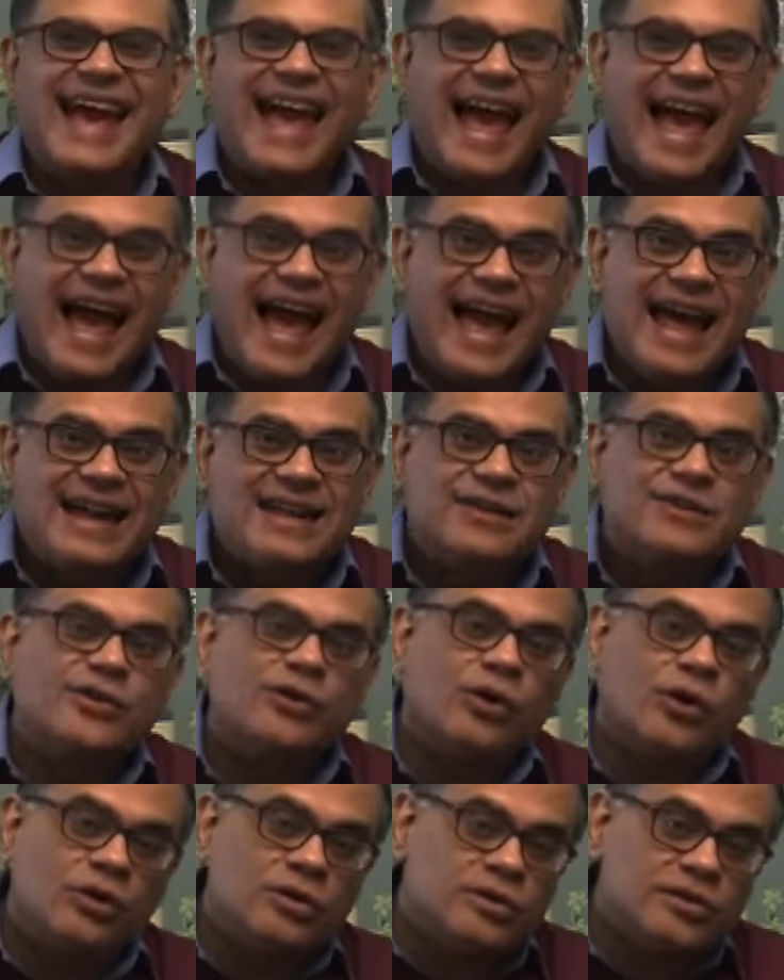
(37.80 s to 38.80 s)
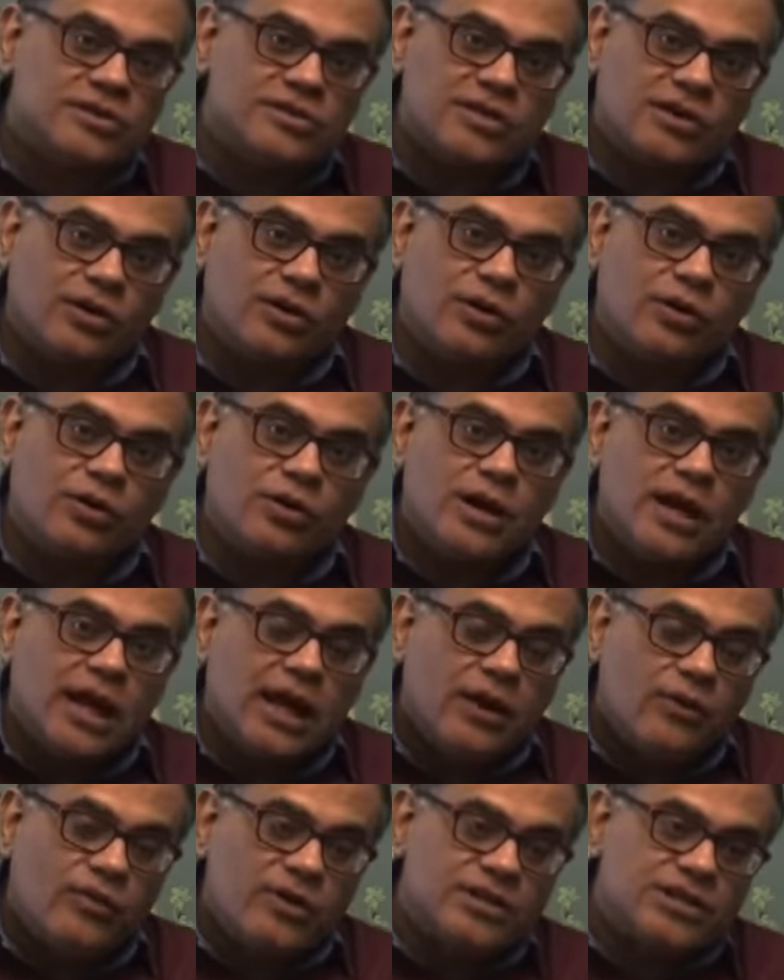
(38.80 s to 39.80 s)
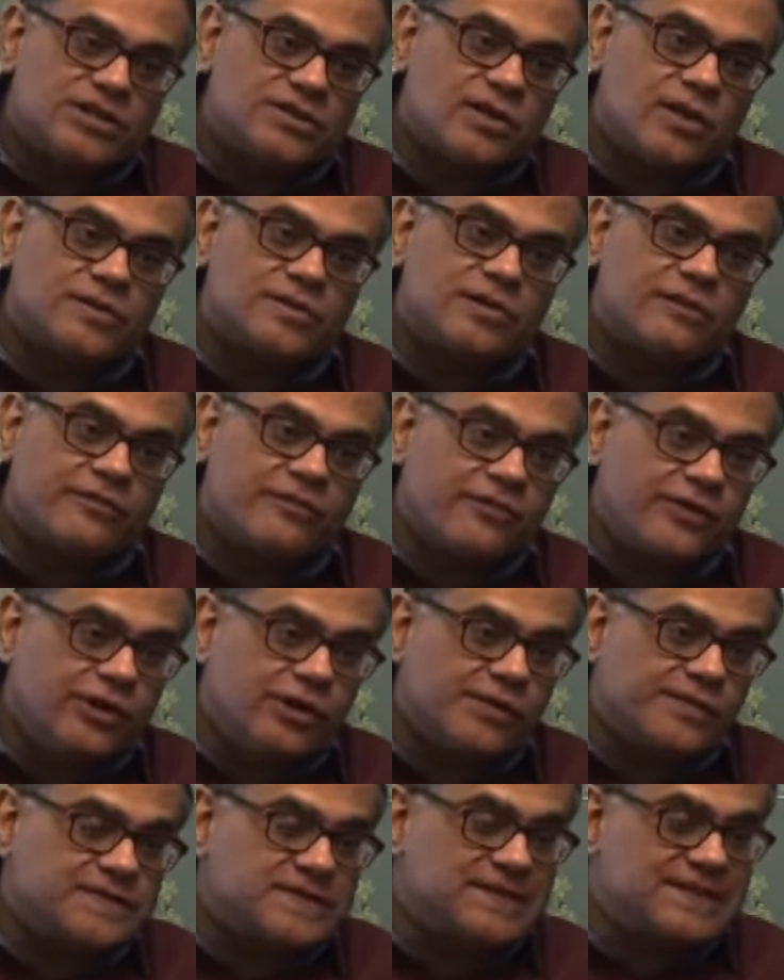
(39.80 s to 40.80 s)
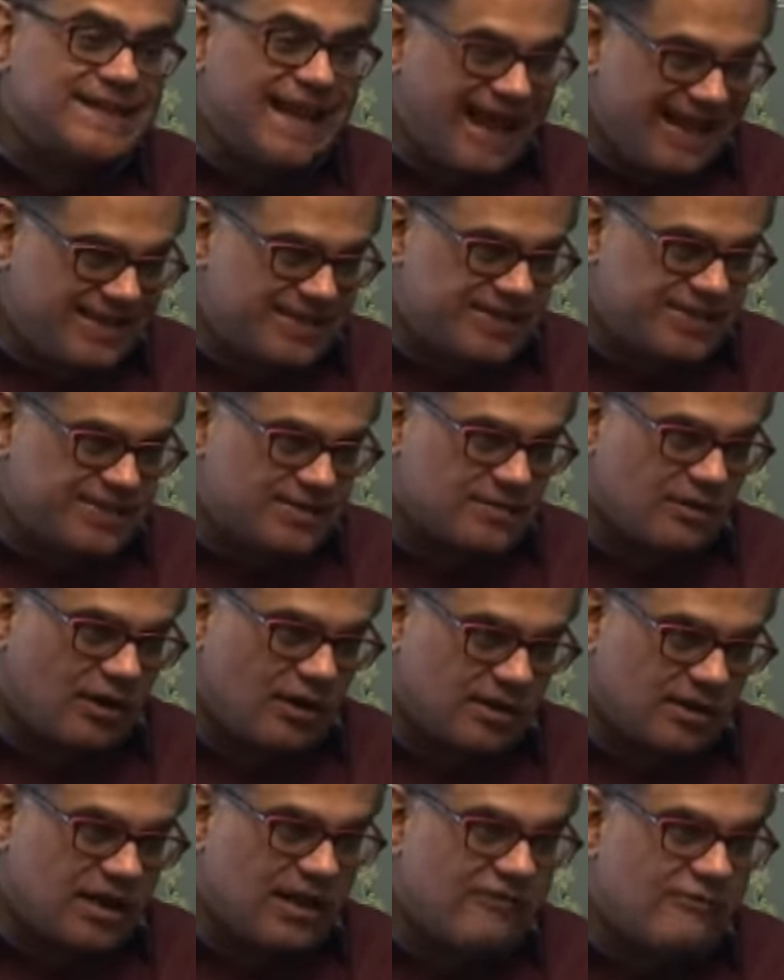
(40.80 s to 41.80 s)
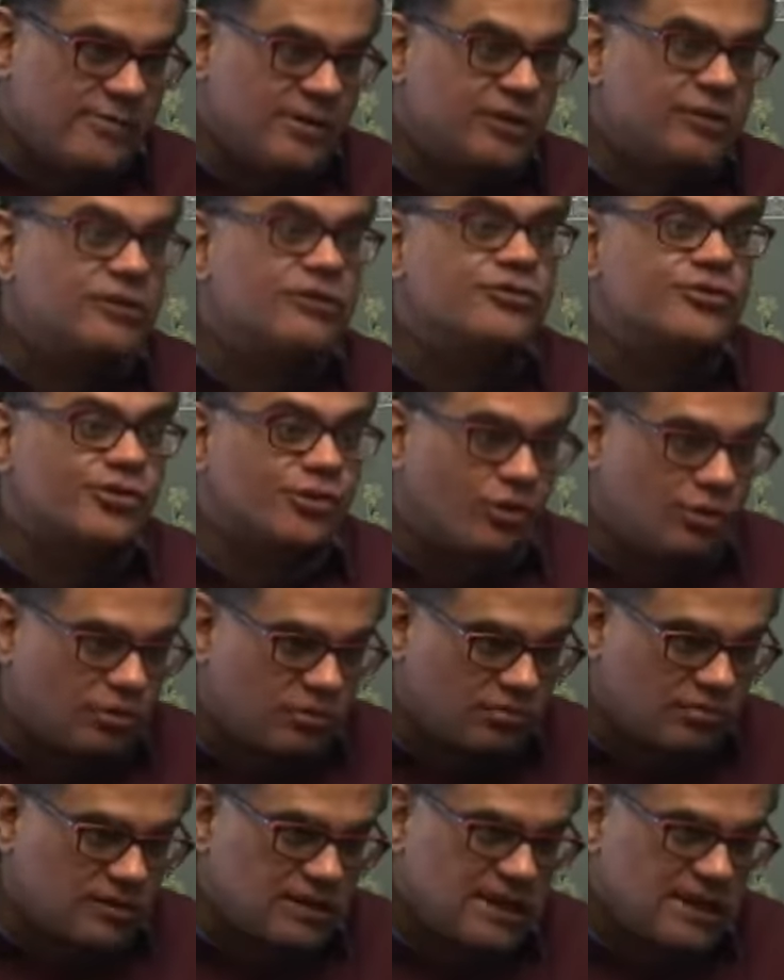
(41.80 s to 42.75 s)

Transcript: And also, which is also free of state or government control.